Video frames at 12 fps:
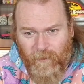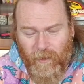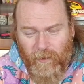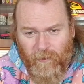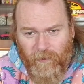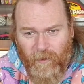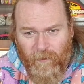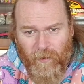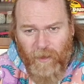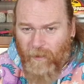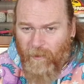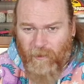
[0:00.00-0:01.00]
and stuff
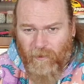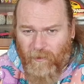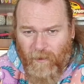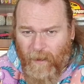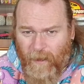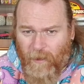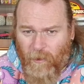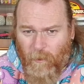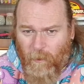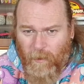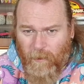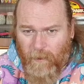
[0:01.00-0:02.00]
like that, because I ain't
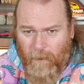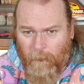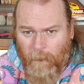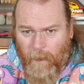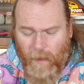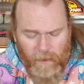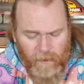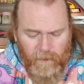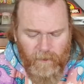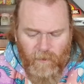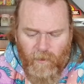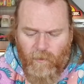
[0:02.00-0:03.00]
got one of them,
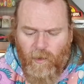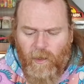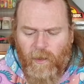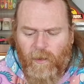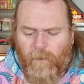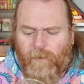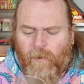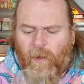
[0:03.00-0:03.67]
really.